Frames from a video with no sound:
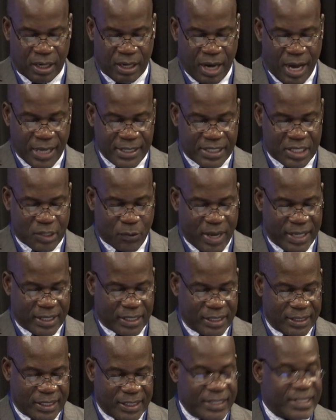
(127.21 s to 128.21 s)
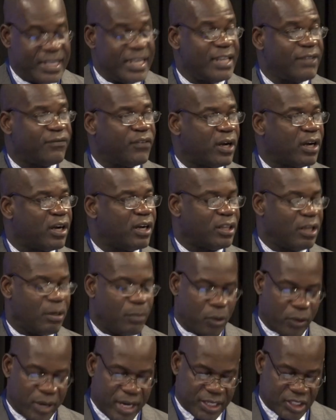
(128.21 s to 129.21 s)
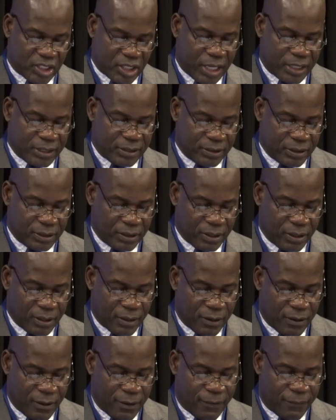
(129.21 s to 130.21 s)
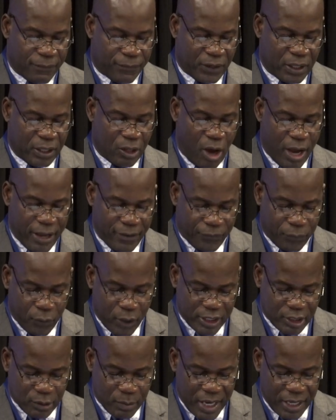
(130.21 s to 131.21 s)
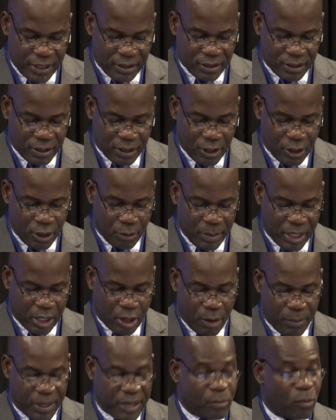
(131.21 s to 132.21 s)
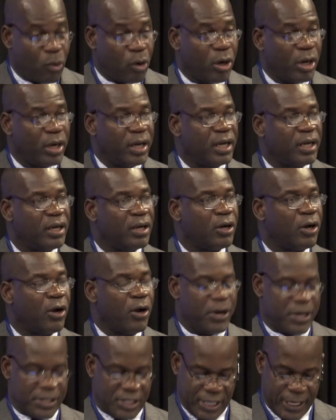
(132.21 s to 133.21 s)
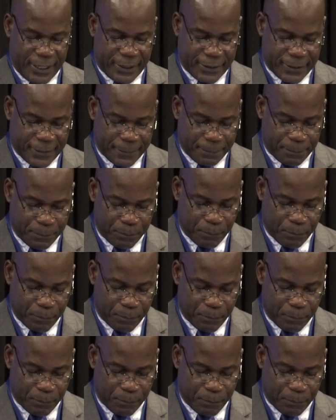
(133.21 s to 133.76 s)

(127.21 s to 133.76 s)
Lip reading: Consequently, the need for collaboration for law enforcement becoming more urgent.